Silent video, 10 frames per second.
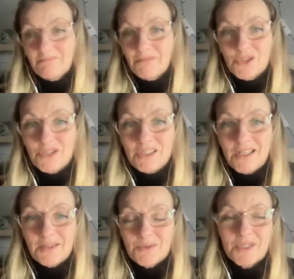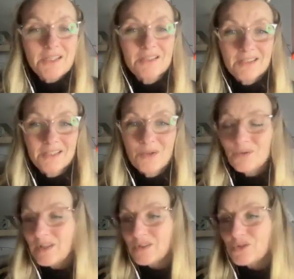but she nailed it and
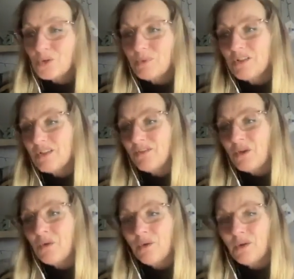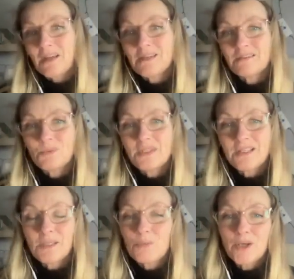got that job interview, and we
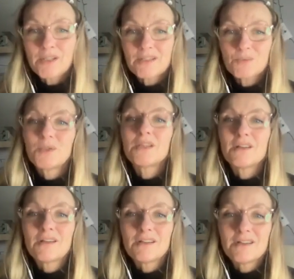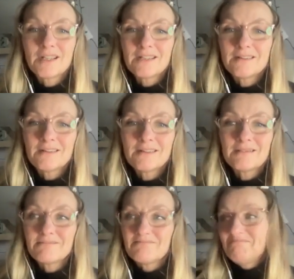celebrated with her. And
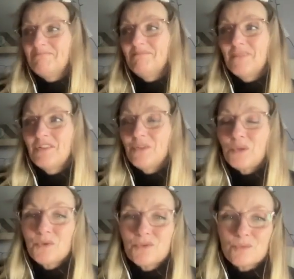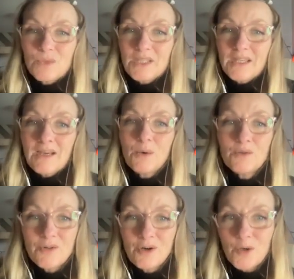of course, we get out
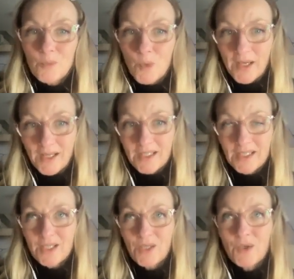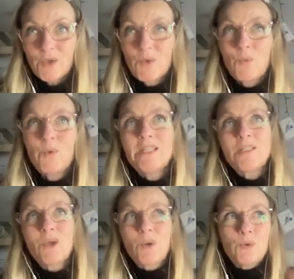of our own way. We
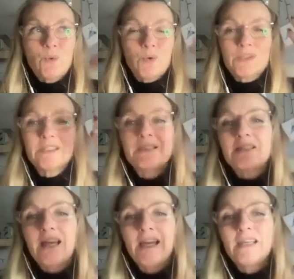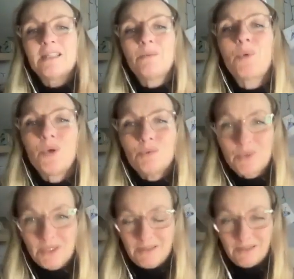know what to say in a
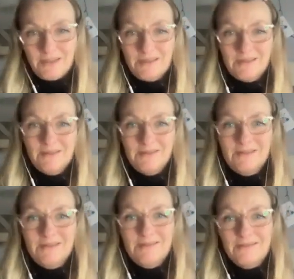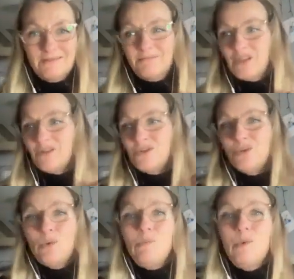moment because
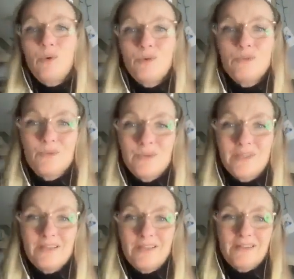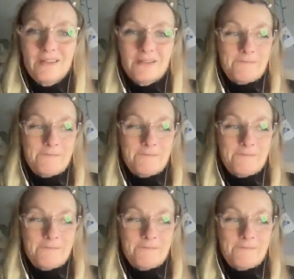you were born with